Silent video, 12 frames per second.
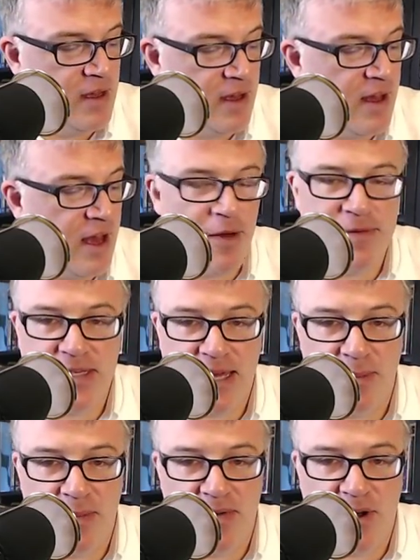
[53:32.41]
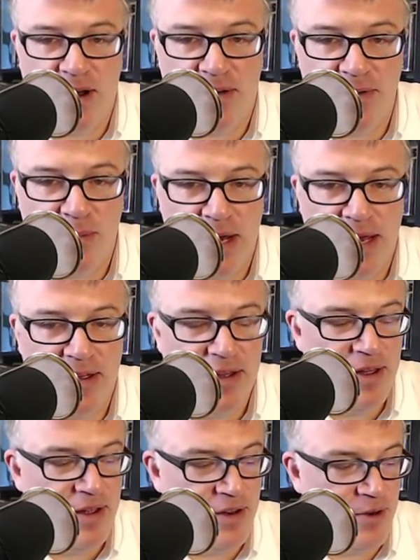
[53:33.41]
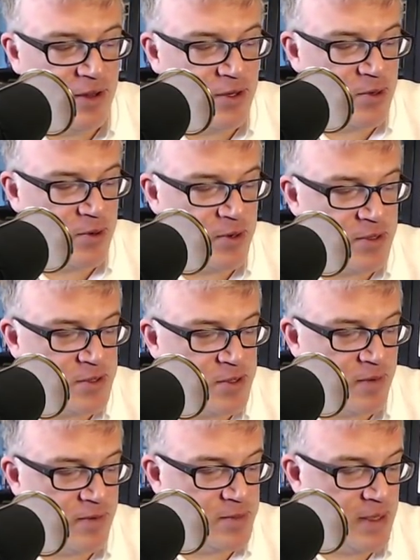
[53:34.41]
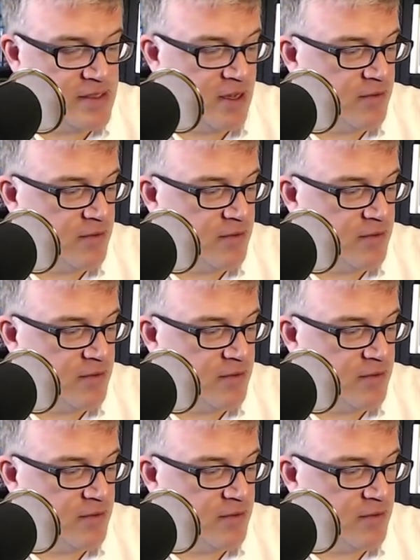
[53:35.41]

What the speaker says: I often take a bit of a coffee break during the Torah service myself.